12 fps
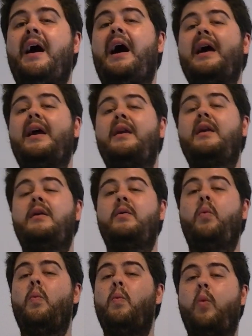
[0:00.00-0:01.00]

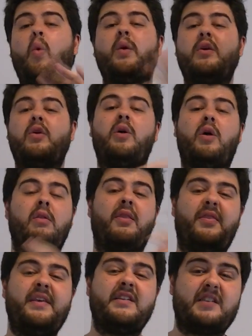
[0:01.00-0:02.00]
I wouldn't
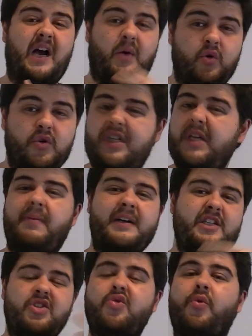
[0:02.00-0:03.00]
call this a routine,
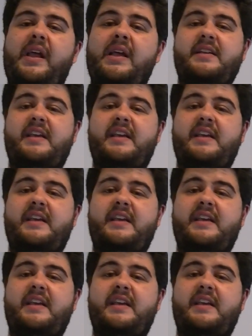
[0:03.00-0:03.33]
but it's great.